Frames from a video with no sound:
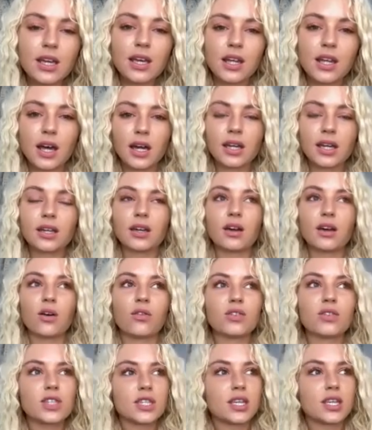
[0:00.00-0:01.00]
Like
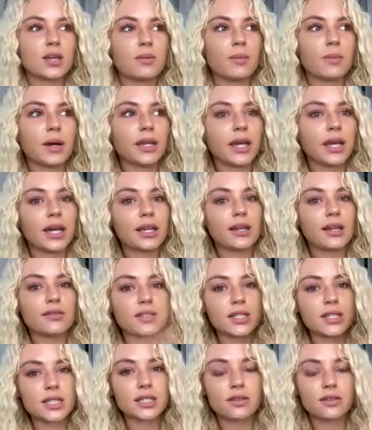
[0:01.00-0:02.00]
obviously my nan lives
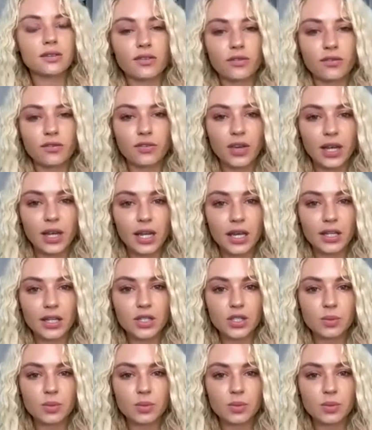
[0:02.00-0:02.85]
in a different village,